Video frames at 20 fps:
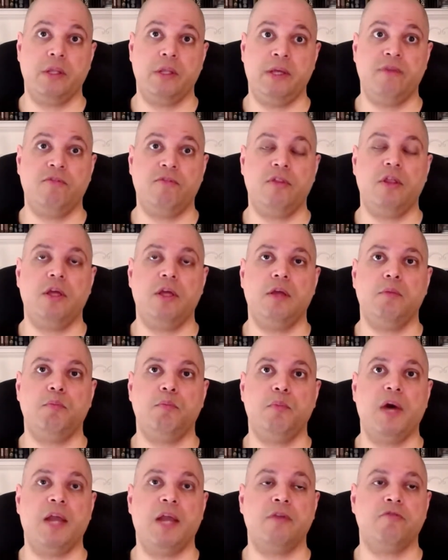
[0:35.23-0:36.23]
Even the
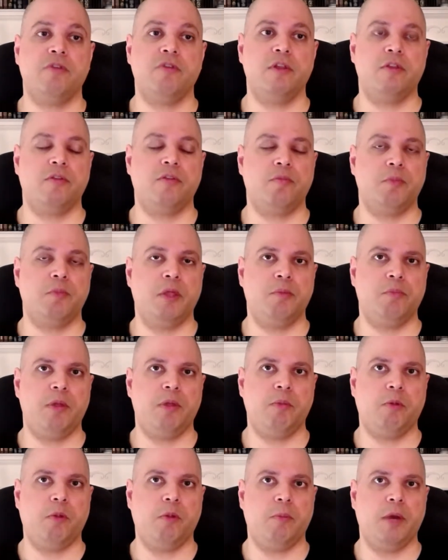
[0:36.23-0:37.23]
benefits that
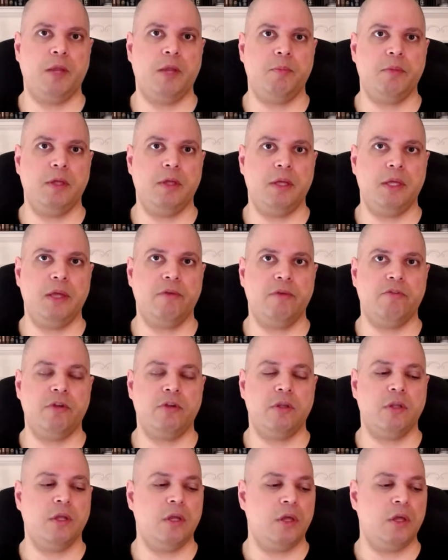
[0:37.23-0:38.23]
people might be given,
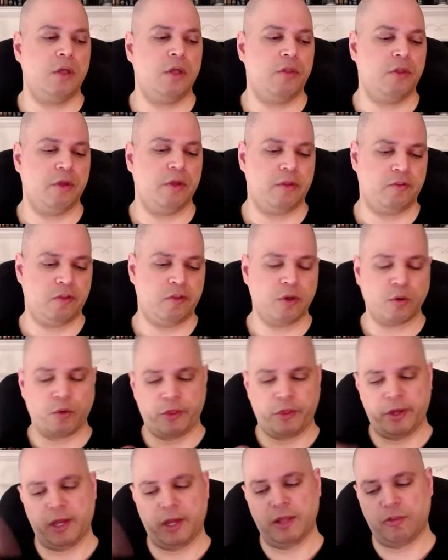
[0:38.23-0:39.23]
the zero
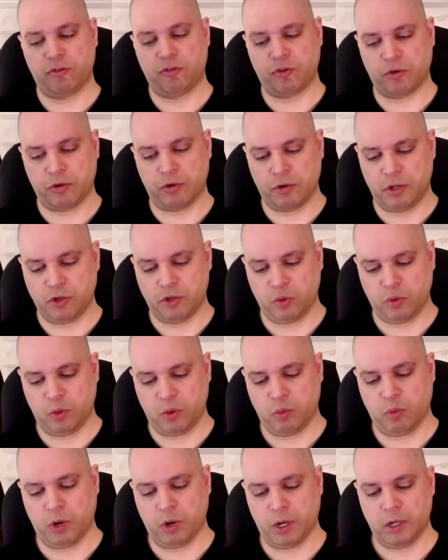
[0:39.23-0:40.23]
that gets turned into a
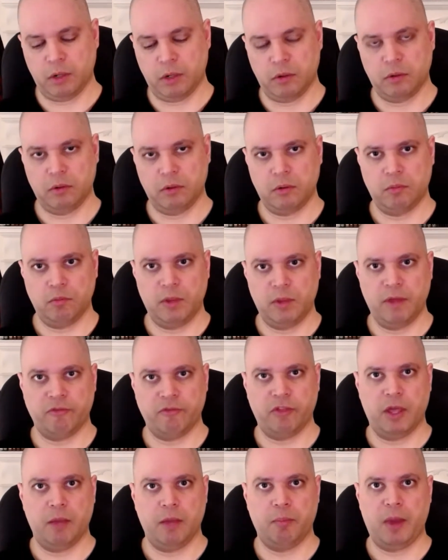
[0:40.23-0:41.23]
one if
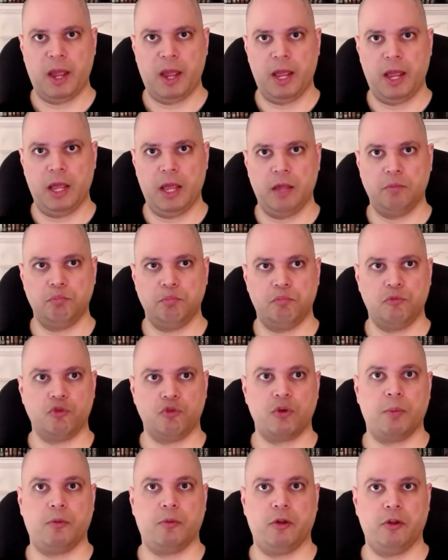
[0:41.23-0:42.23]
they pay
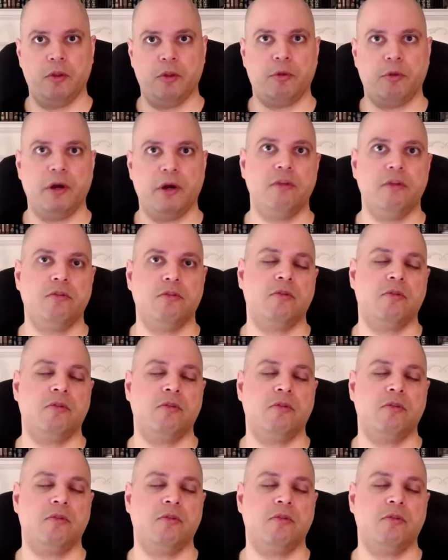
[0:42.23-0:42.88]
triple the price.